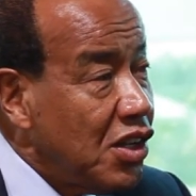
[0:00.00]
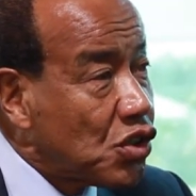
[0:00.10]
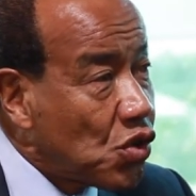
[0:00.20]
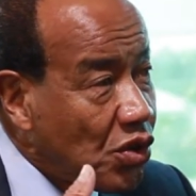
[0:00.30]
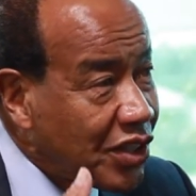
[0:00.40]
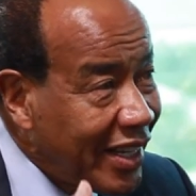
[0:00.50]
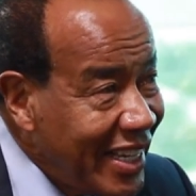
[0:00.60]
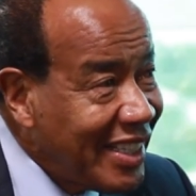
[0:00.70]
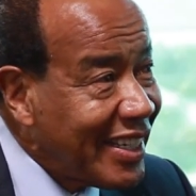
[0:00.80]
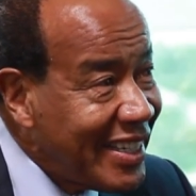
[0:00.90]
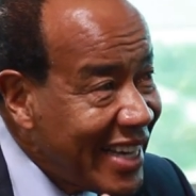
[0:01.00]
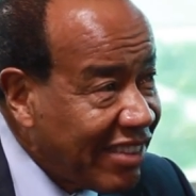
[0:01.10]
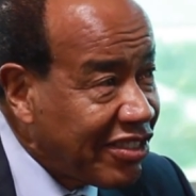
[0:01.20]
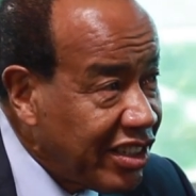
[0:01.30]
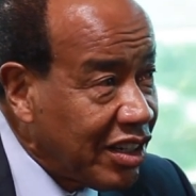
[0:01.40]
Scotia
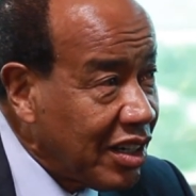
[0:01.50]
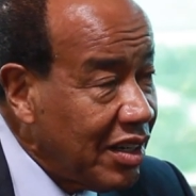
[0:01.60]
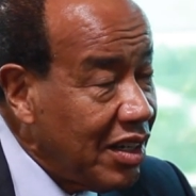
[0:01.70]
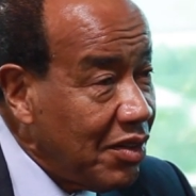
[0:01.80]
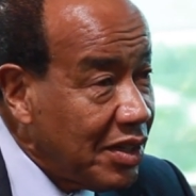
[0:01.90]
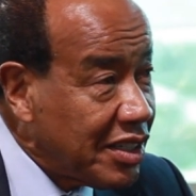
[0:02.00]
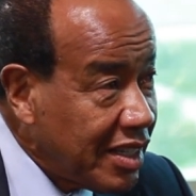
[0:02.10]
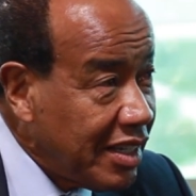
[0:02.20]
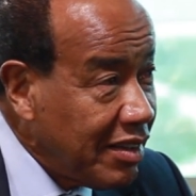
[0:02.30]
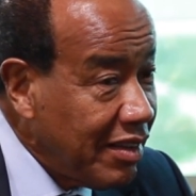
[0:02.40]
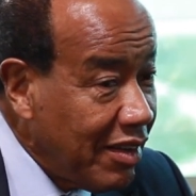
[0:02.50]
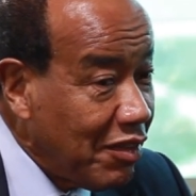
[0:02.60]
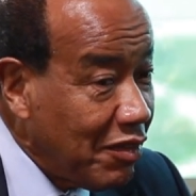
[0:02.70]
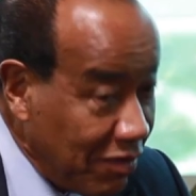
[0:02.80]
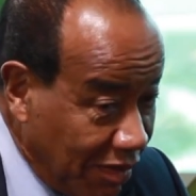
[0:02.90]
International, which is in
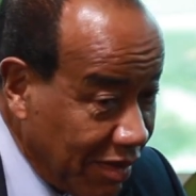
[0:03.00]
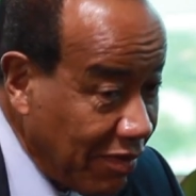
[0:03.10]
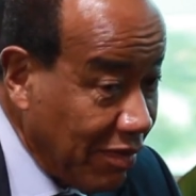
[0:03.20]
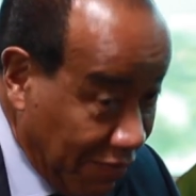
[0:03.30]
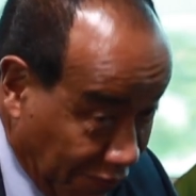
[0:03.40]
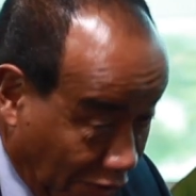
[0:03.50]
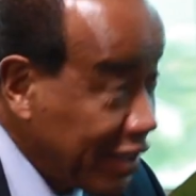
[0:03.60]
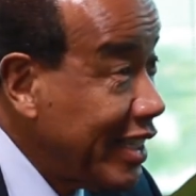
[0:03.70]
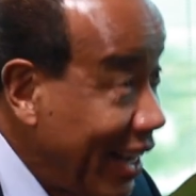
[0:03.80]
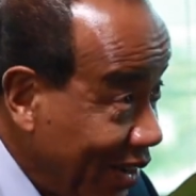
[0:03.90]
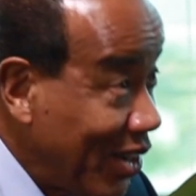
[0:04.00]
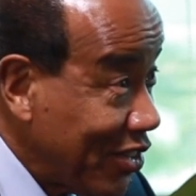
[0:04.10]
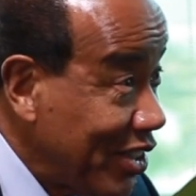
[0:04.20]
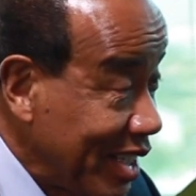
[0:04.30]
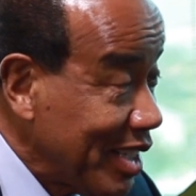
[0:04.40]
49
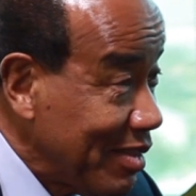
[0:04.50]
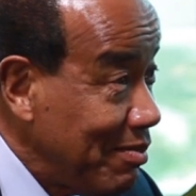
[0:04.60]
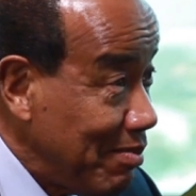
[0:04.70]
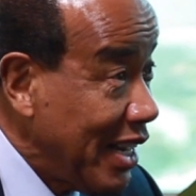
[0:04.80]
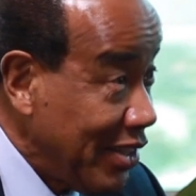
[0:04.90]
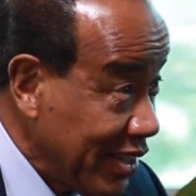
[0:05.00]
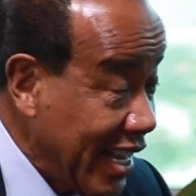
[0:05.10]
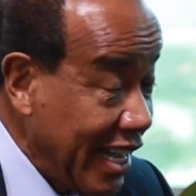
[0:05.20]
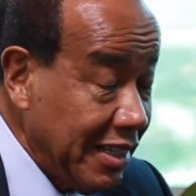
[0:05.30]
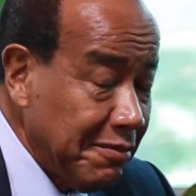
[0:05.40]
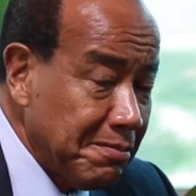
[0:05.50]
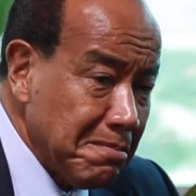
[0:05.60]
countries, right, minus Canada.